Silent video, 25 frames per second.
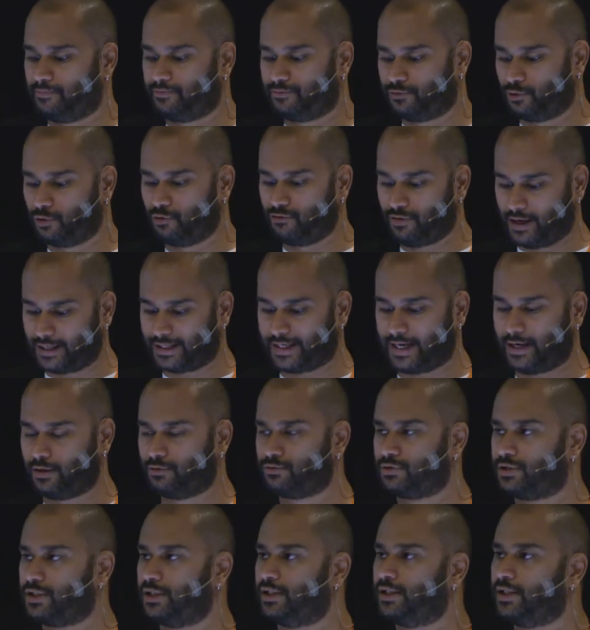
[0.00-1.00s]
for that
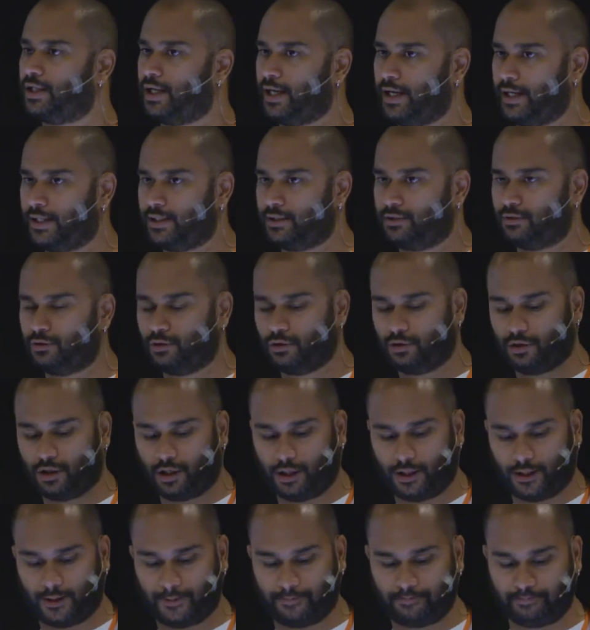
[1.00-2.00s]
council, and
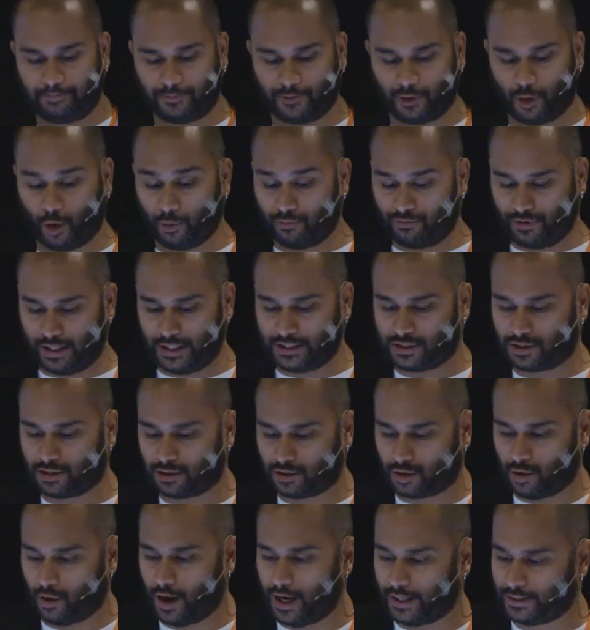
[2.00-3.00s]
hopefully it's going
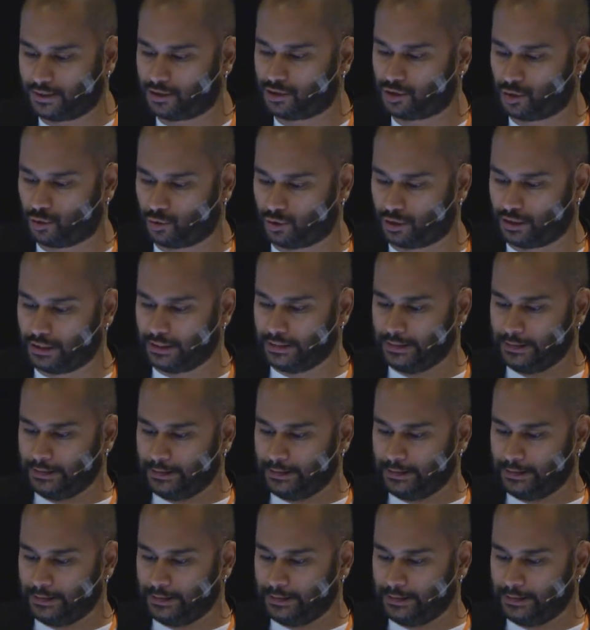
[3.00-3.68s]
to go ahead soon.